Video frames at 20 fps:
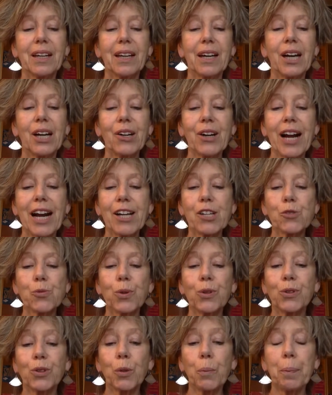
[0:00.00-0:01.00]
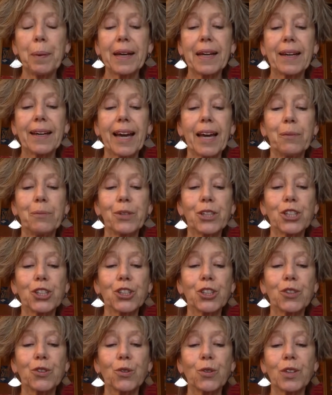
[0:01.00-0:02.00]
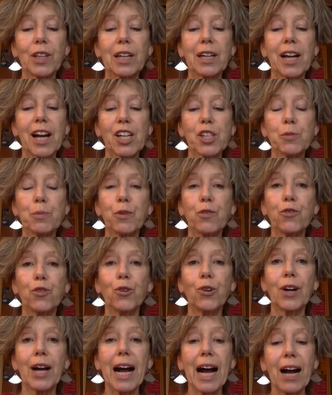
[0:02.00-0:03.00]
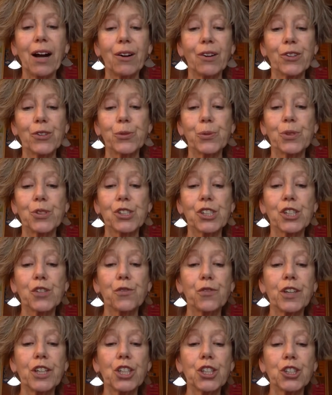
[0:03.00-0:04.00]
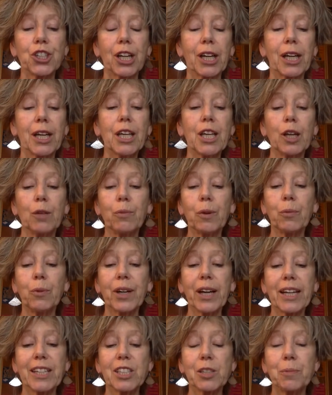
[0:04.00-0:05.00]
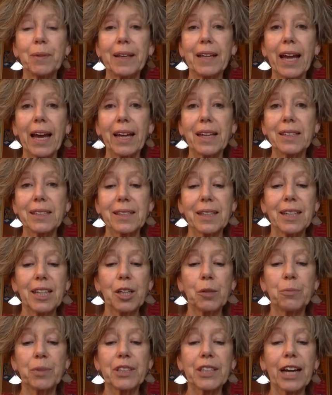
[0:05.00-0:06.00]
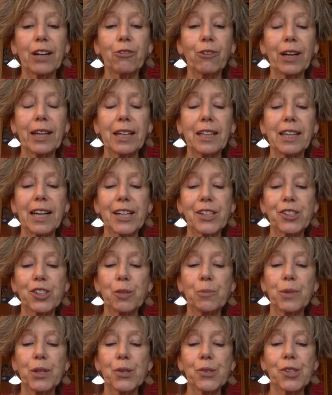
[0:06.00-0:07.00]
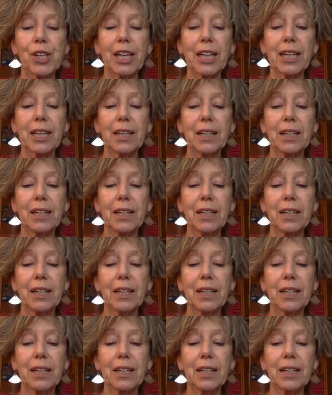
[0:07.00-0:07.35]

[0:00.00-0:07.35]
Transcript: Her eyes were all big again because she thought the class before ours was just finishing and we were going to be late, but I recognised the music.